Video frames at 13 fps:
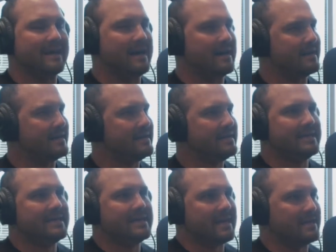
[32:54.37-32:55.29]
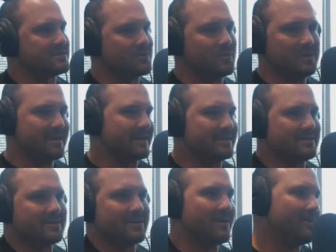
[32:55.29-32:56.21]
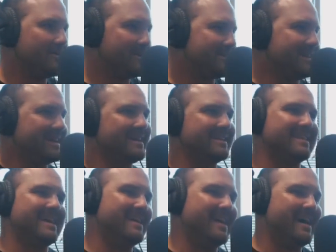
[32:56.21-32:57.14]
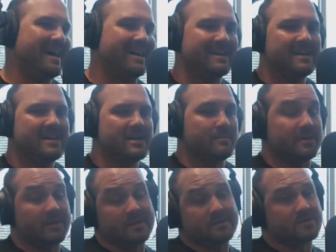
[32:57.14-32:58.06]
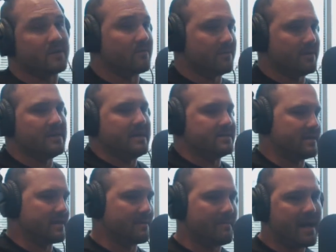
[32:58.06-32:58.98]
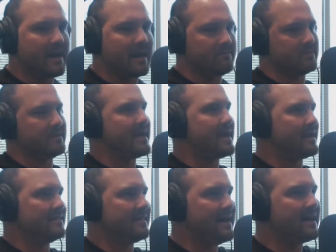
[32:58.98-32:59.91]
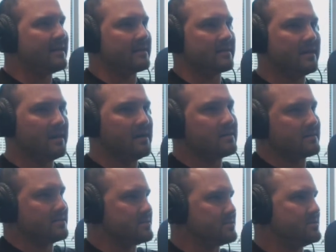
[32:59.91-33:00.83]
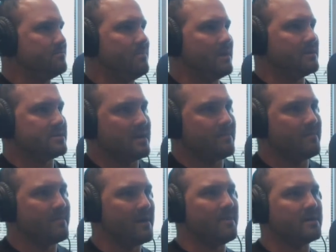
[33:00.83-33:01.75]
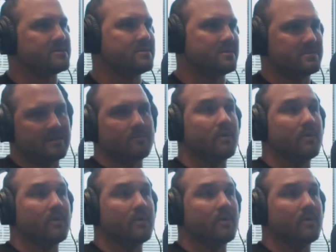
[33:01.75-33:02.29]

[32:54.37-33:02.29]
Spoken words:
God. I squeal like a little girl when I hit that knot. But then you start realizing, man, I really had a lot of gunk just bunched up in my muscles, and